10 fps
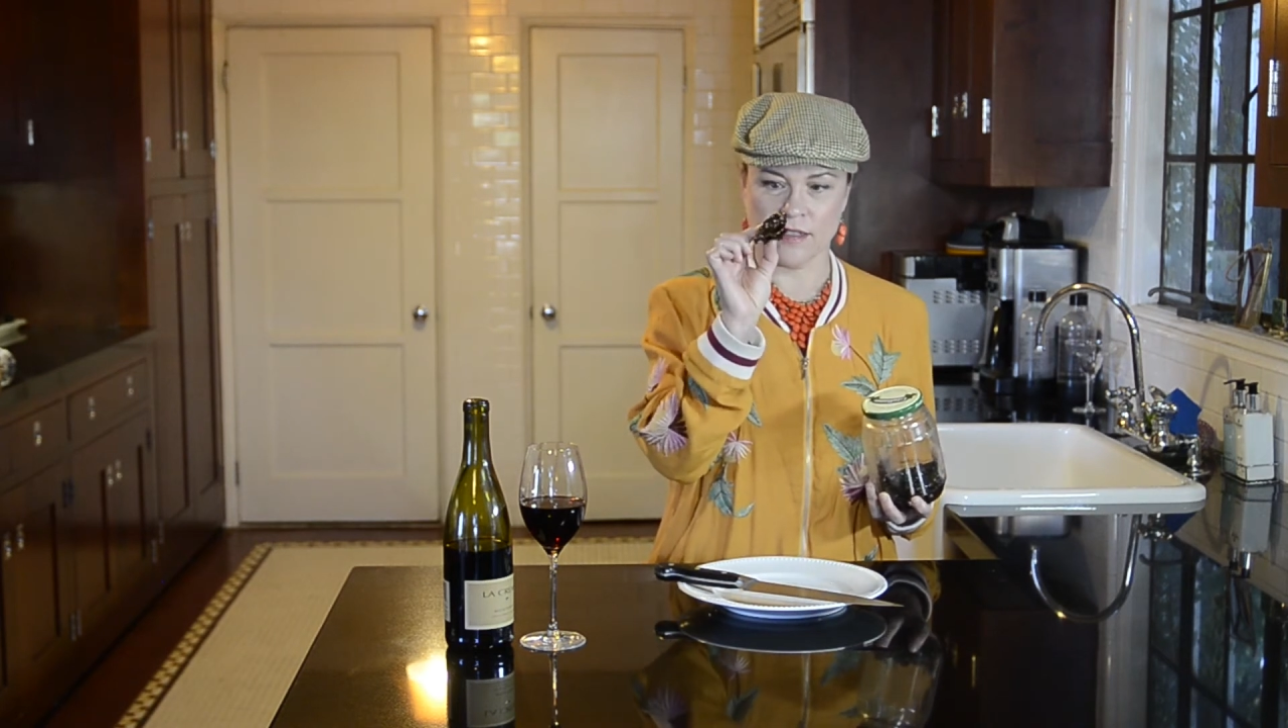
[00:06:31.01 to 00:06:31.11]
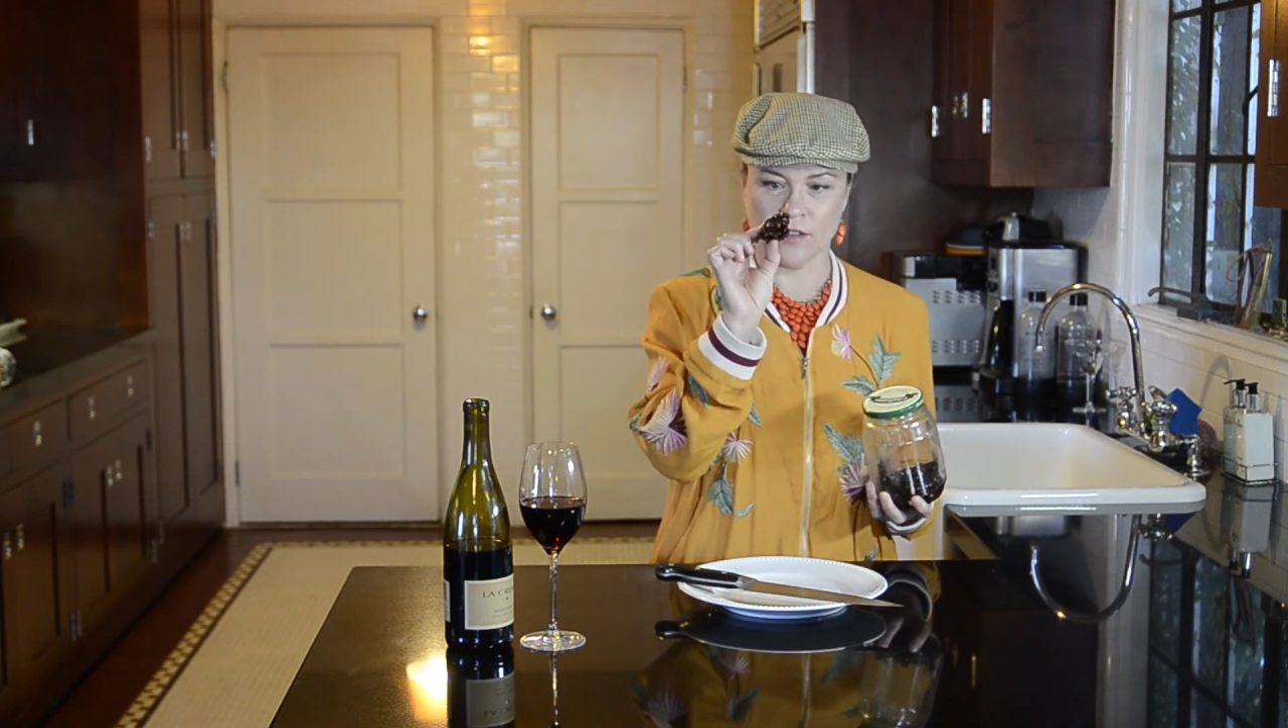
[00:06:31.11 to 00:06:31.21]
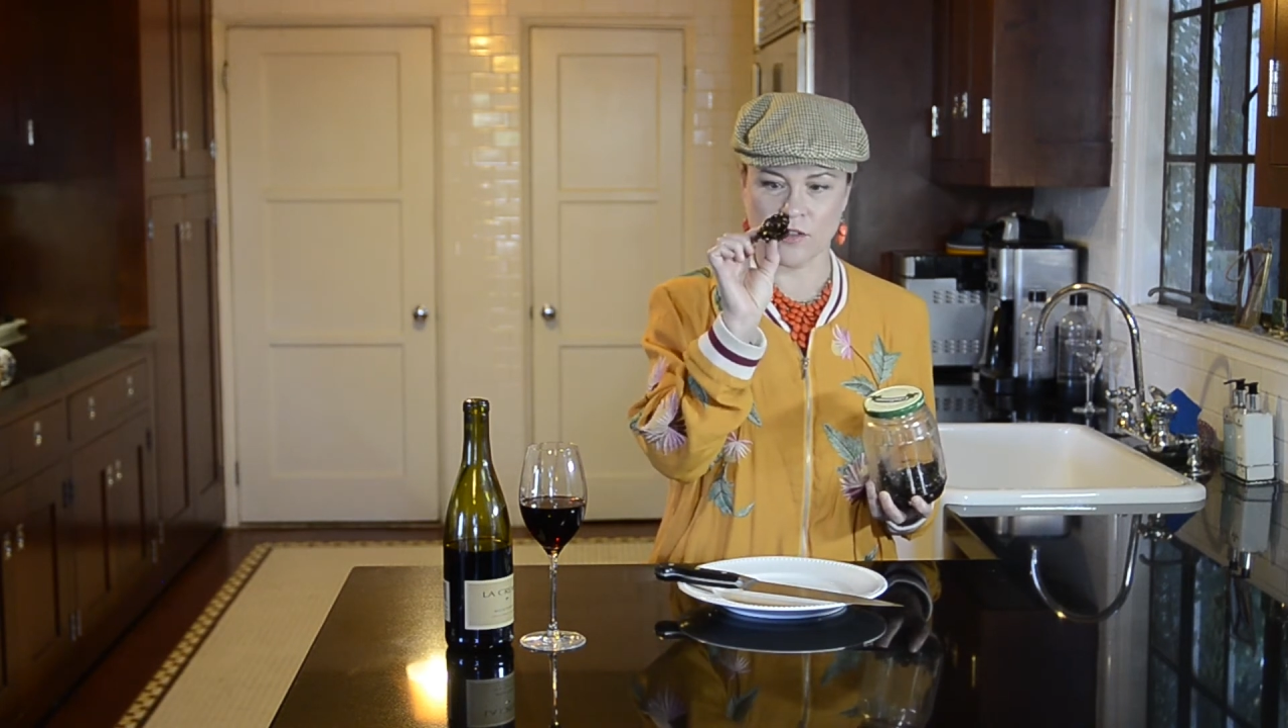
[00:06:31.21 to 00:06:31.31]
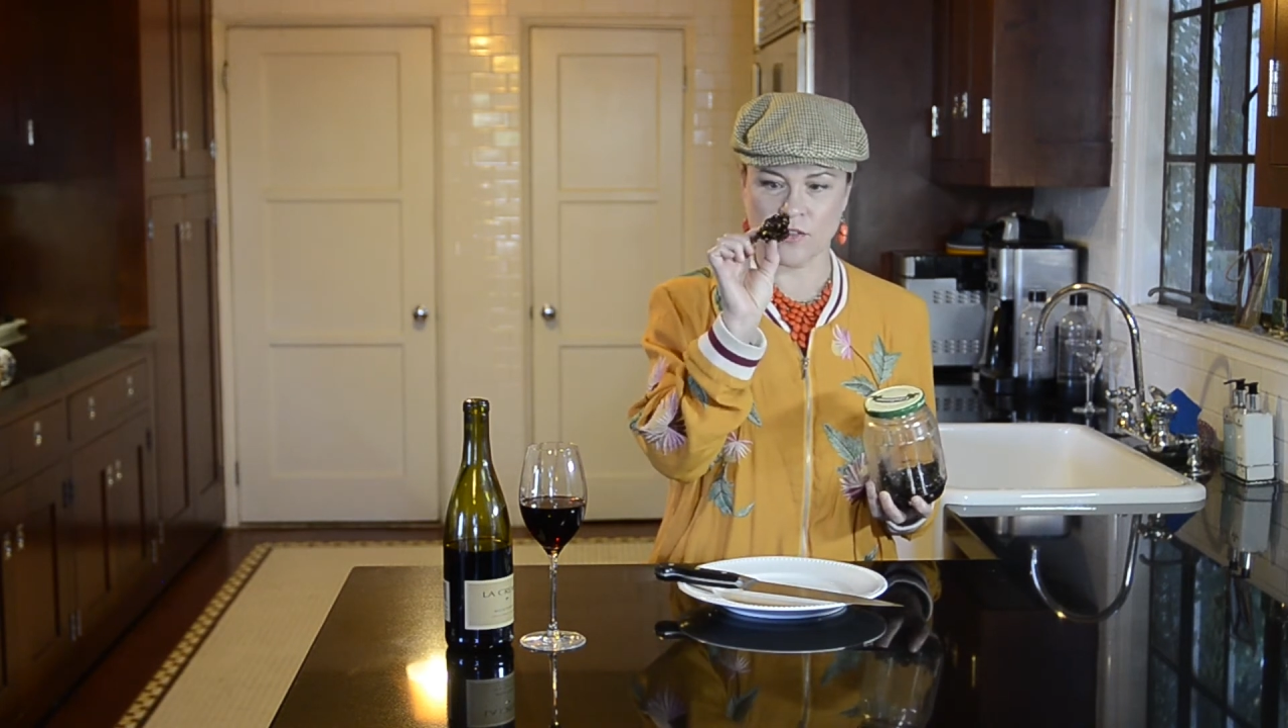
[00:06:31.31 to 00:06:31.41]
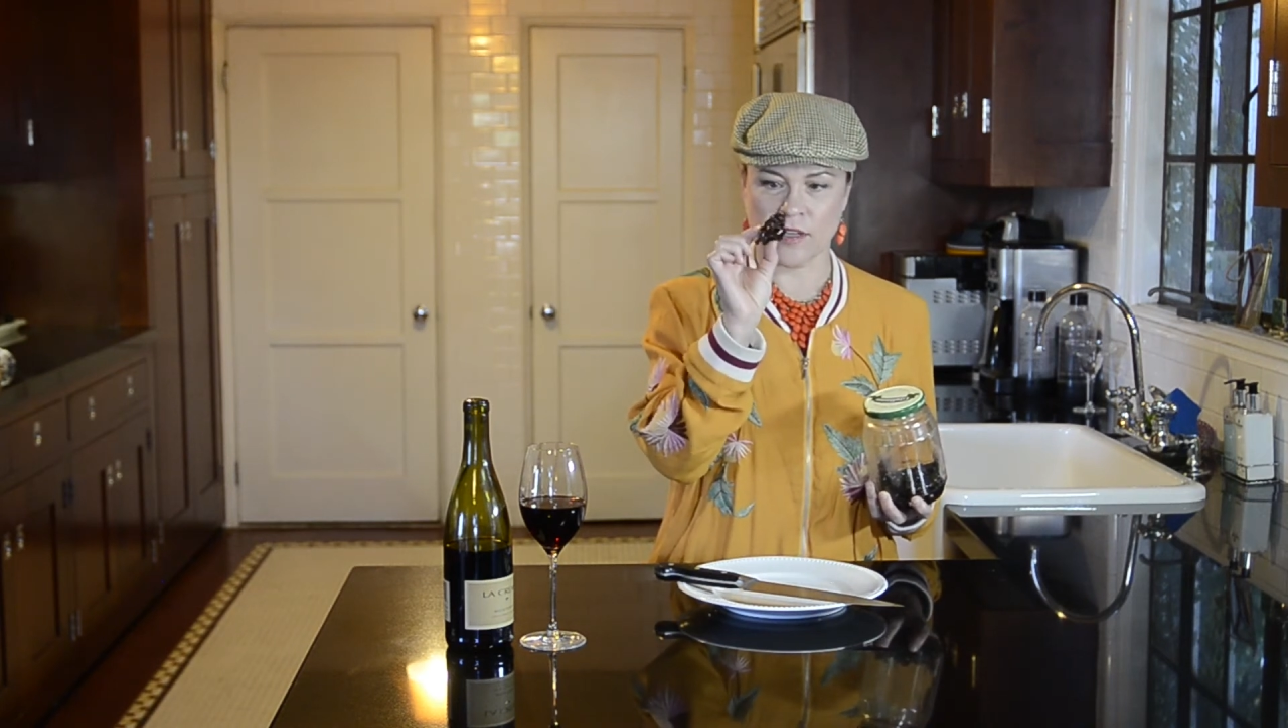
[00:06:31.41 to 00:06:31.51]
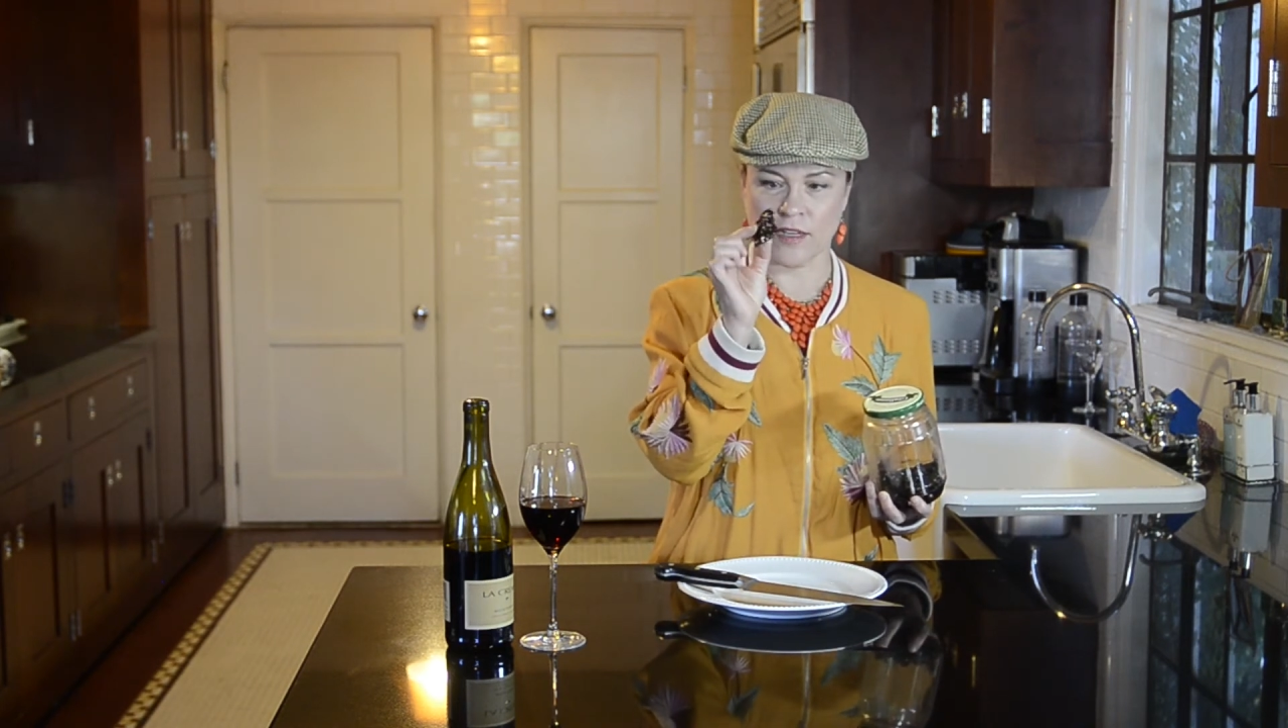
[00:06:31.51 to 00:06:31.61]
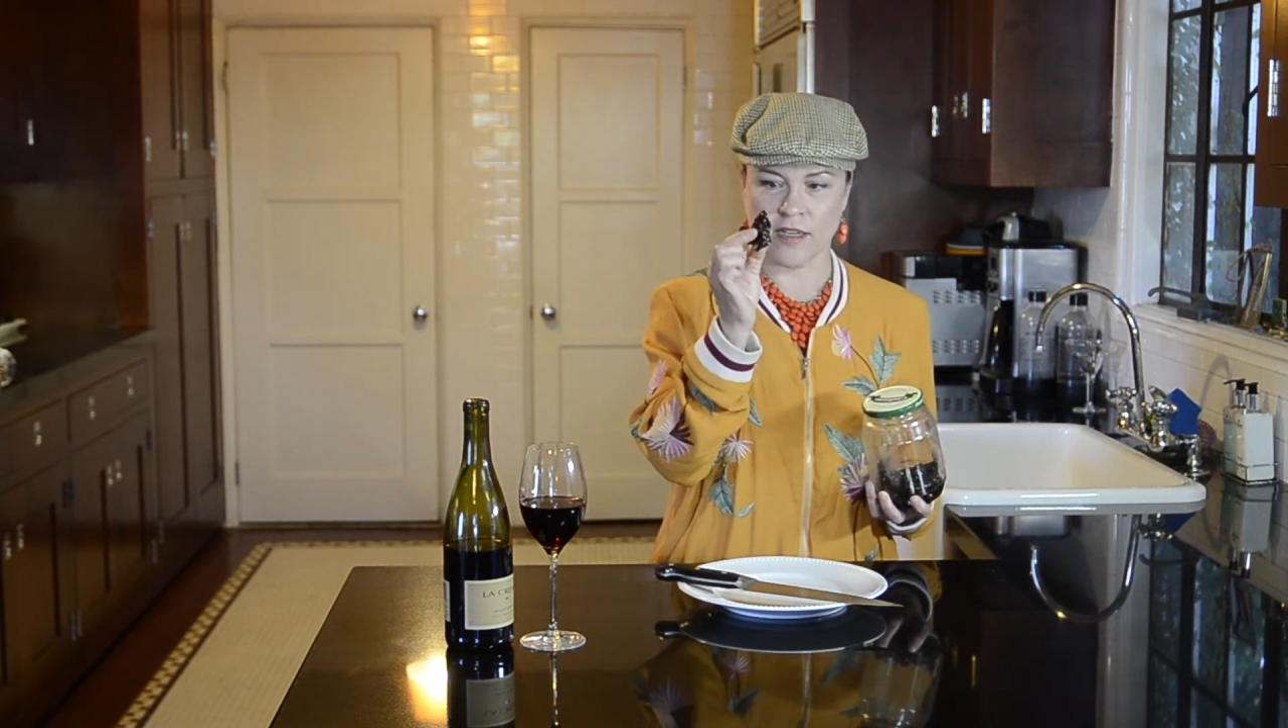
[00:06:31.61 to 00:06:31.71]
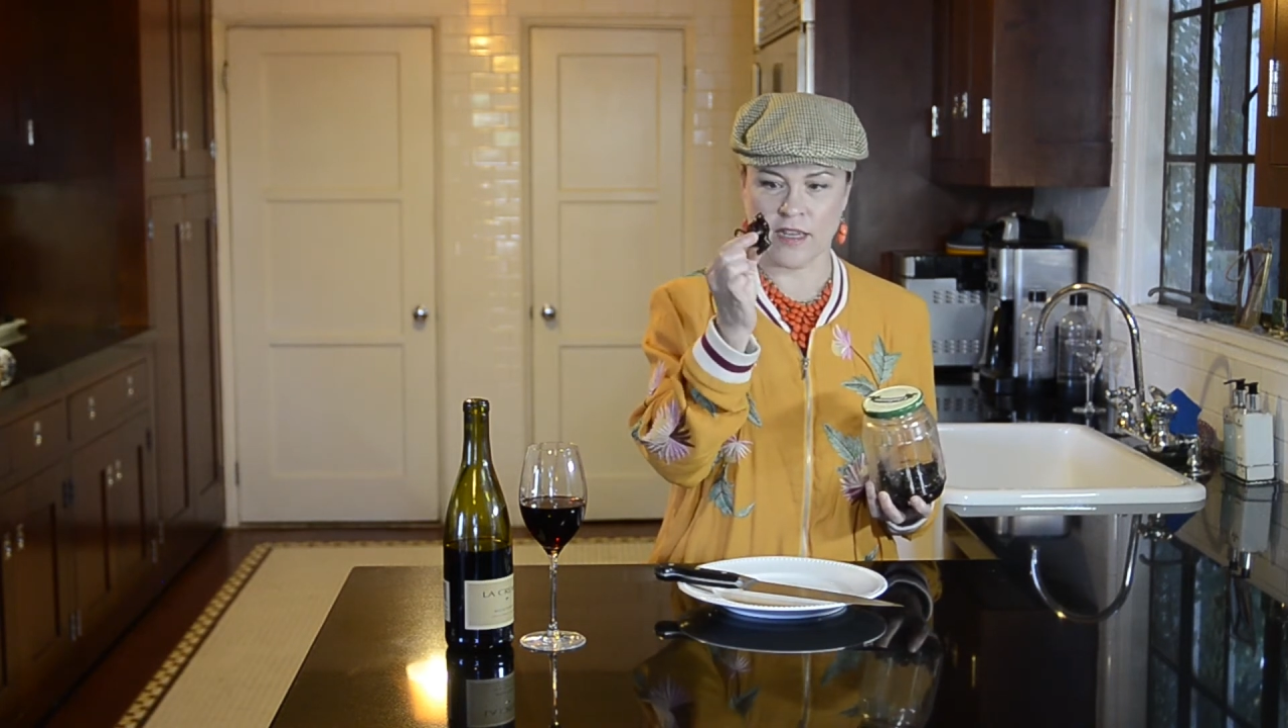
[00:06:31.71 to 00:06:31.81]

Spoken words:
It looks like